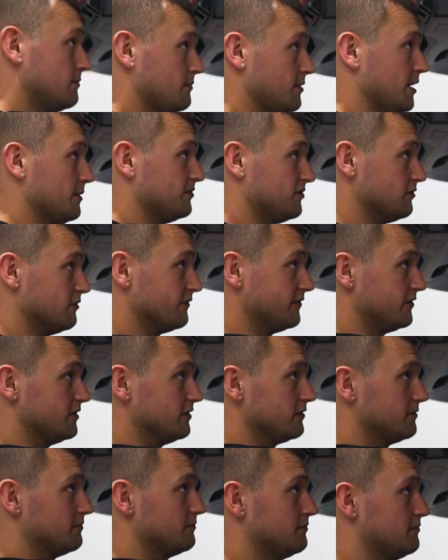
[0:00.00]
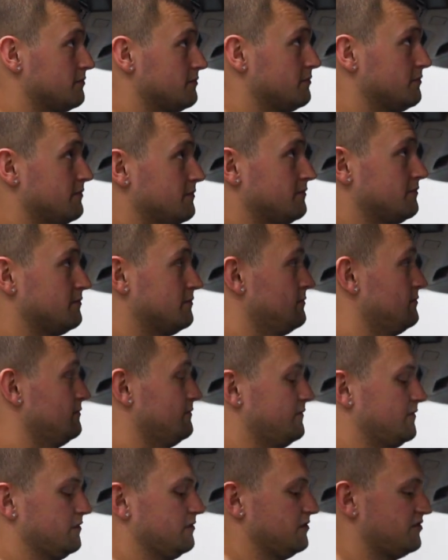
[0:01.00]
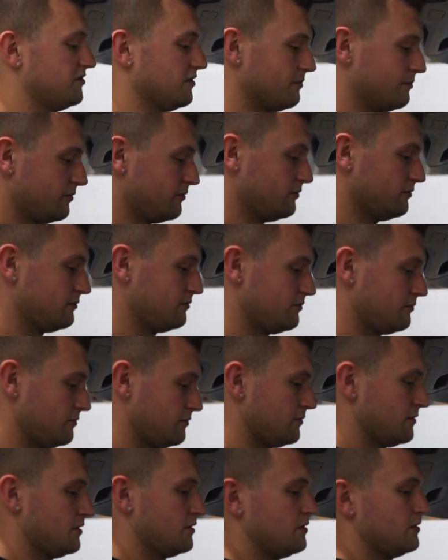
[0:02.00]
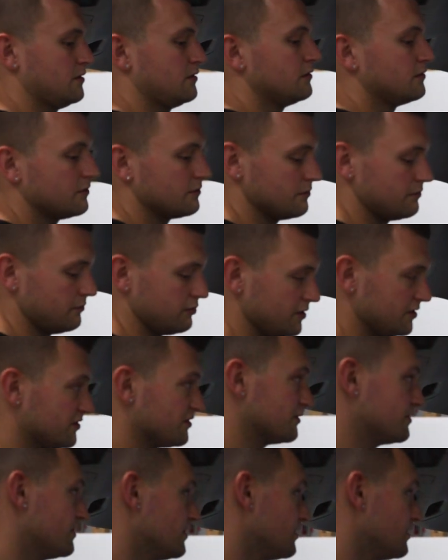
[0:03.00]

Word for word: pops off here, very simple. Place it